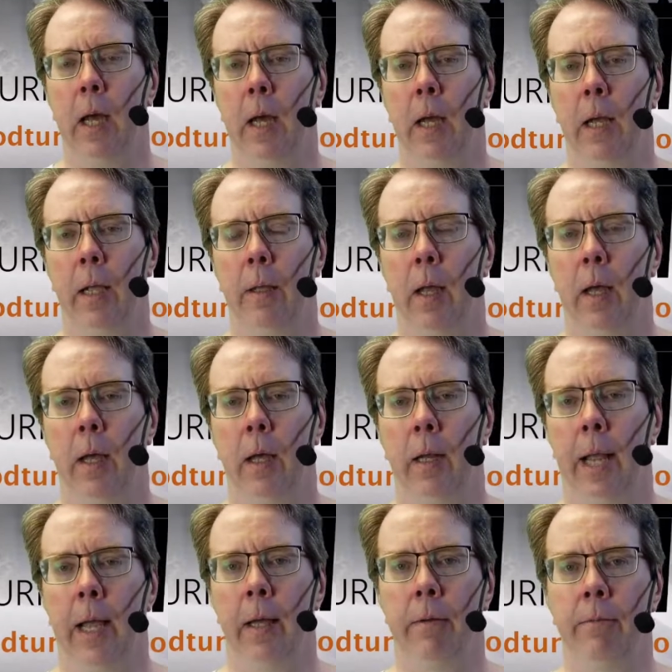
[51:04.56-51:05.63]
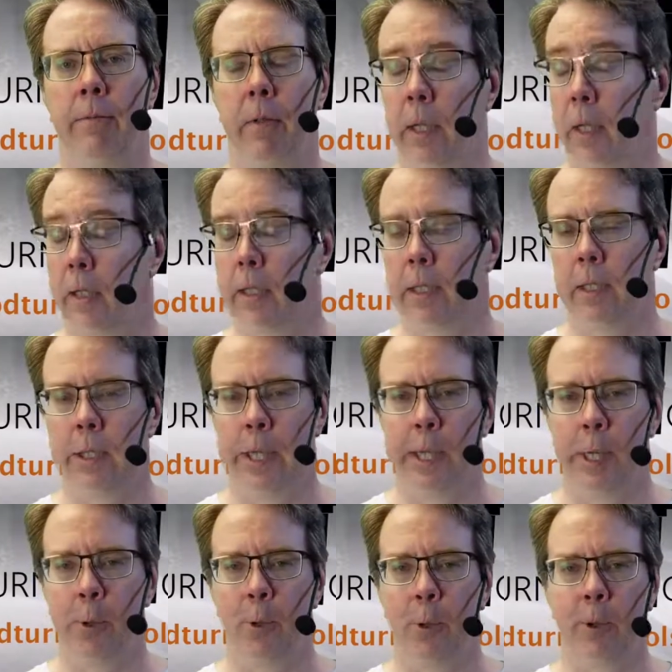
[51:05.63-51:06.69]
uh, and have, like I said, stay
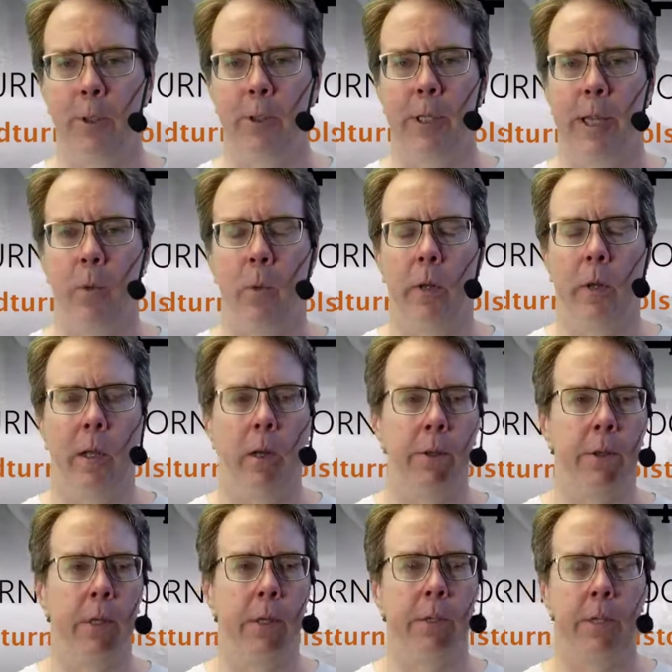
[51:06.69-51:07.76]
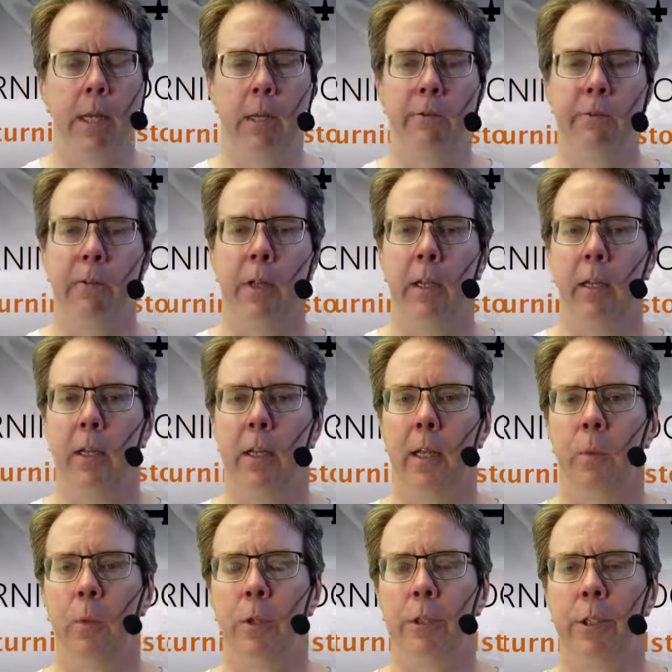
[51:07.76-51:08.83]
cool, stay healthy and safe, and
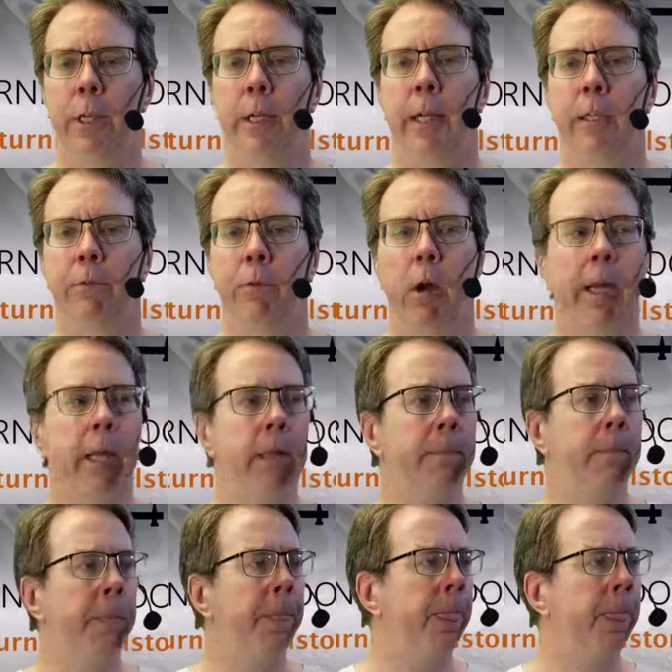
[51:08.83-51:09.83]
uh, we'll see you next Friday.